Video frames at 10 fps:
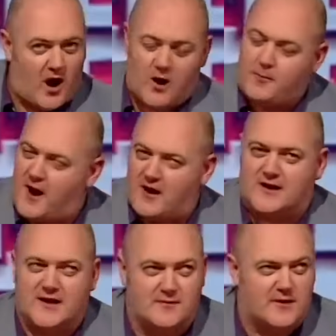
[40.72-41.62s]
we are
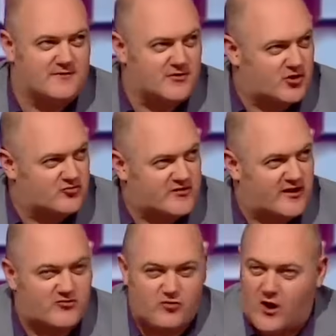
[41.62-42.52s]
apparently in the middle of a
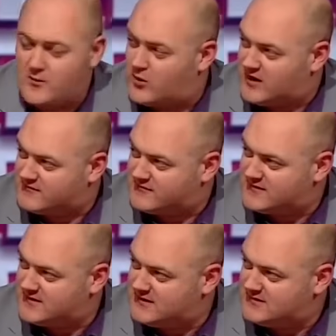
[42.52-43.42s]
countryside crime wave. Have
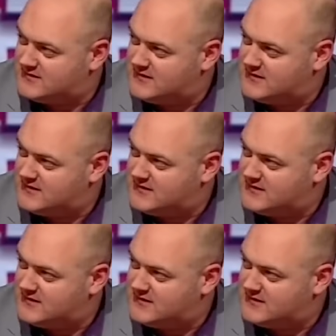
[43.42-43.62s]
you seen this?